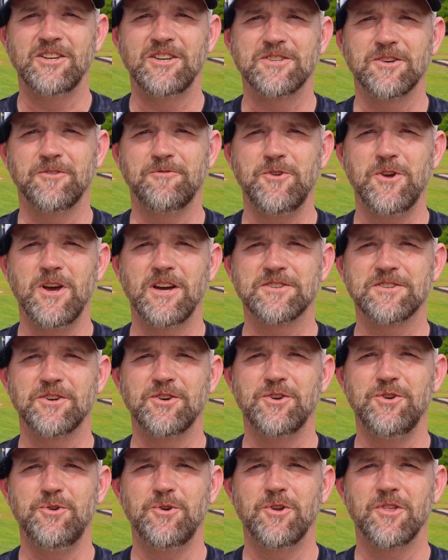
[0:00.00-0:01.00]
right, so if you guys are
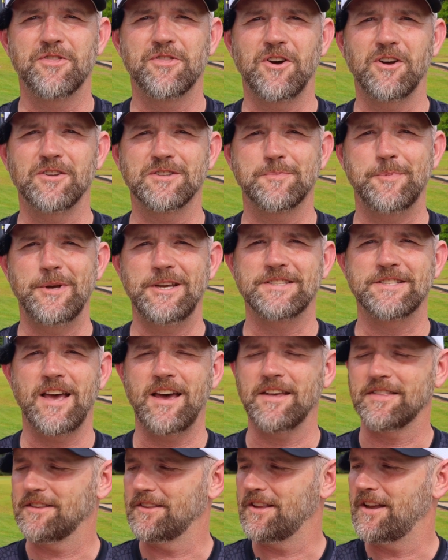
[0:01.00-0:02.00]
new to Thought Space
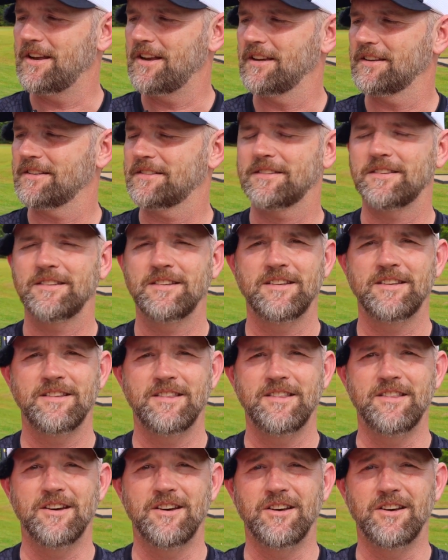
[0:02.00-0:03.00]
Athletics,
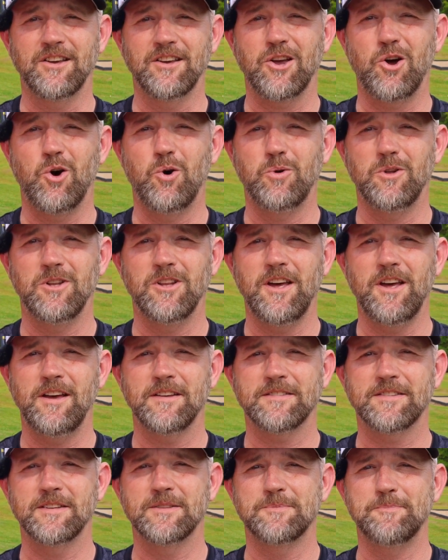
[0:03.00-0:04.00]
the
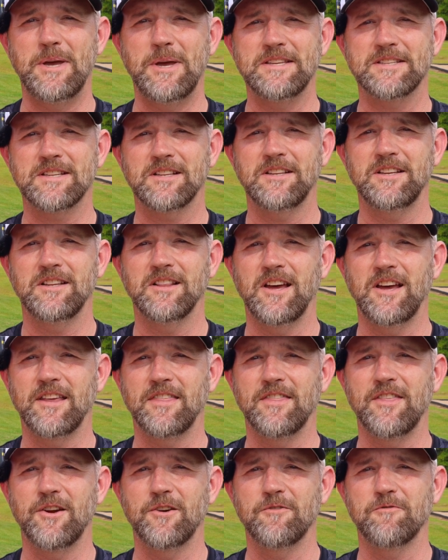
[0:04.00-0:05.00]
Coalesce is basically like
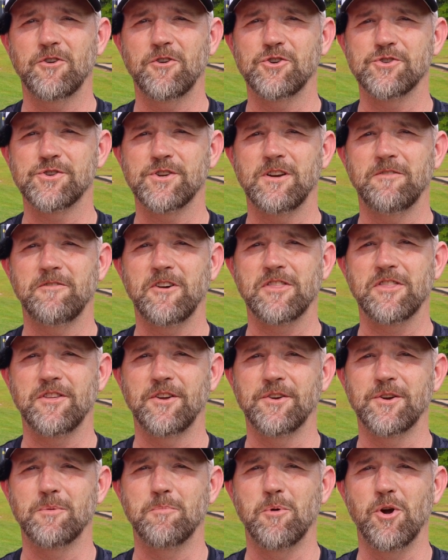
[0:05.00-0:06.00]
their version of a
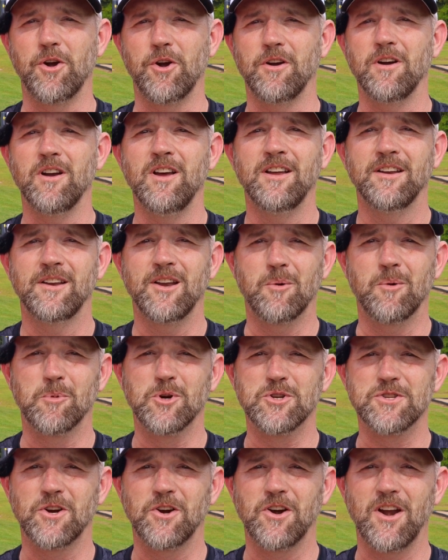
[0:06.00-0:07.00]
Thunderbird.
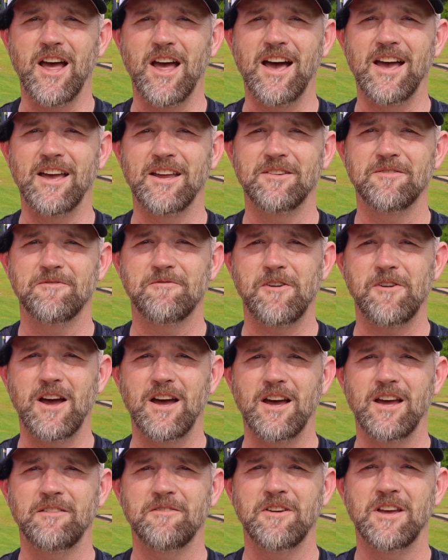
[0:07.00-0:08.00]
Numbers are
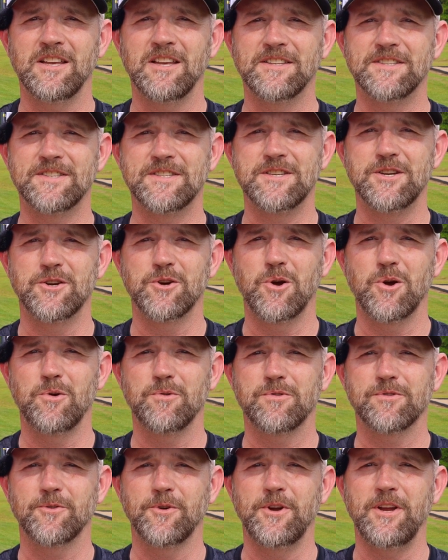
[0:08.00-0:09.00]

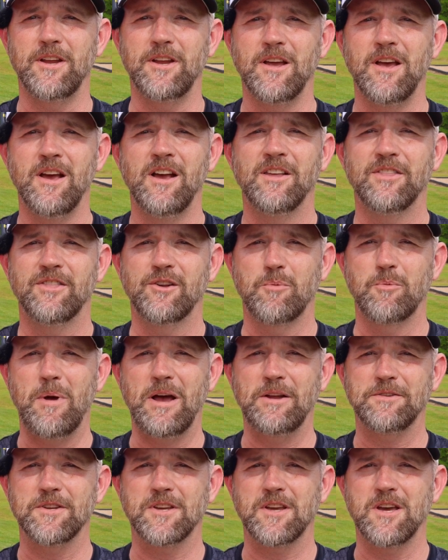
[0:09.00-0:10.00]
9503. They're
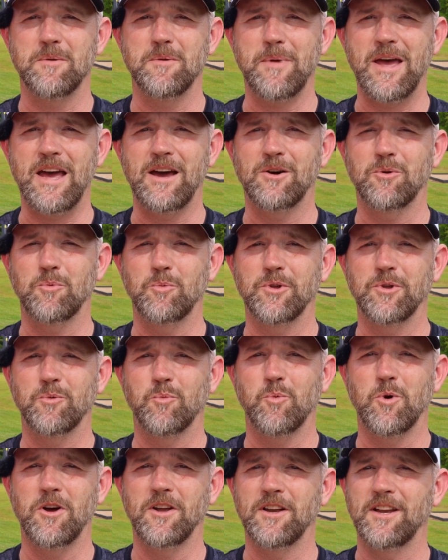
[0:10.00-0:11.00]
about to come out
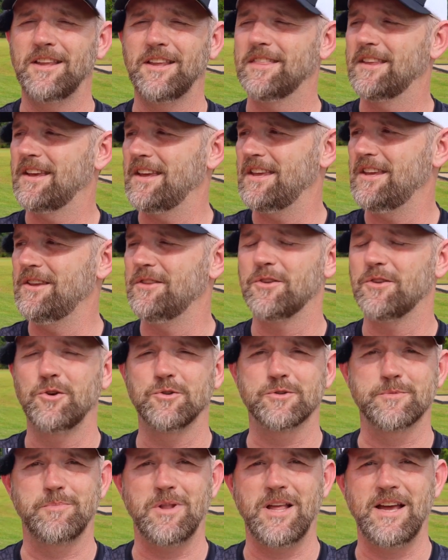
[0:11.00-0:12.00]
with one in the
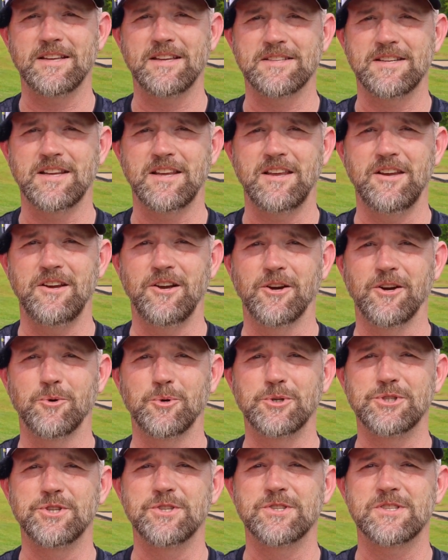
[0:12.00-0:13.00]
ETHOS plastic here,
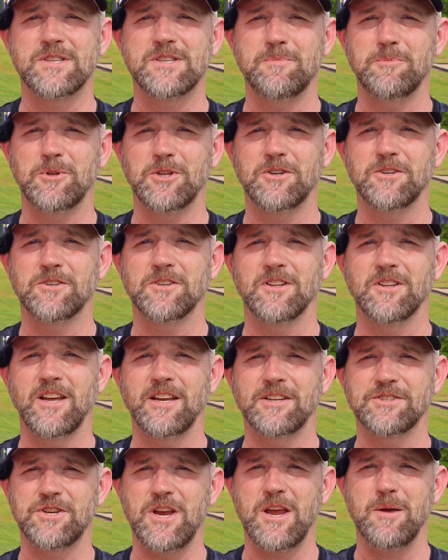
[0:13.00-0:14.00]
which is similar to
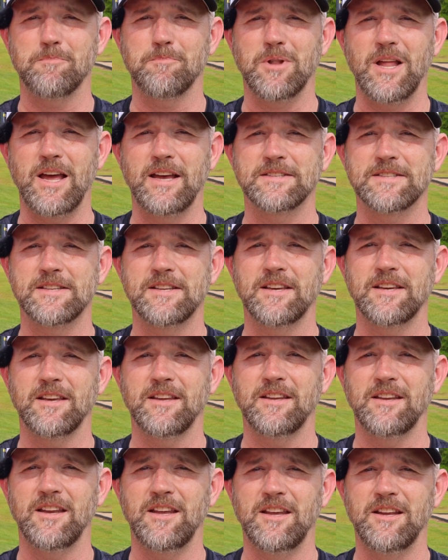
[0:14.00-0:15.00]
like Champ Plastic
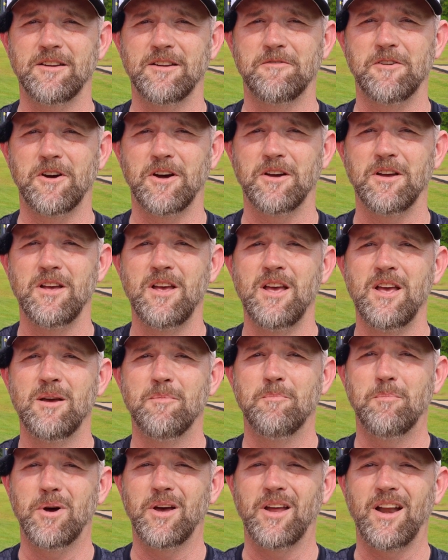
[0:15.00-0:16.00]
and Innova,
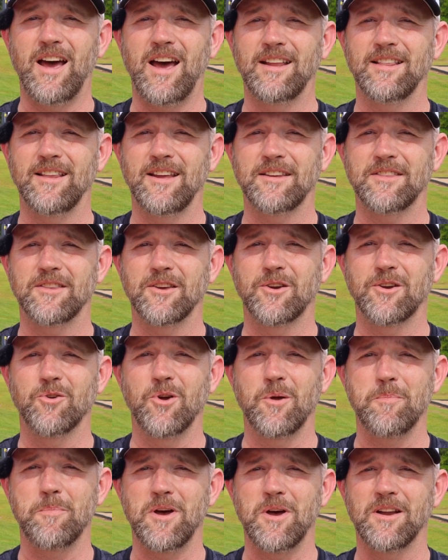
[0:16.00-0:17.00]
but I like the
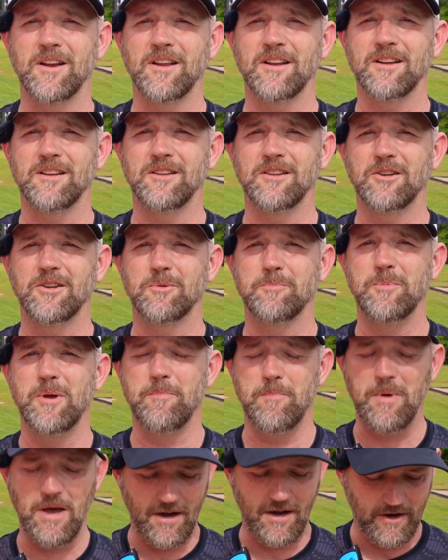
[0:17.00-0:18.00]
grip on it a little
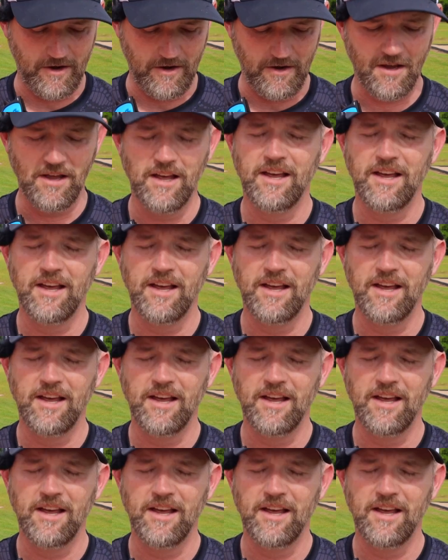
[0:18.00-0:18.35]
bit better.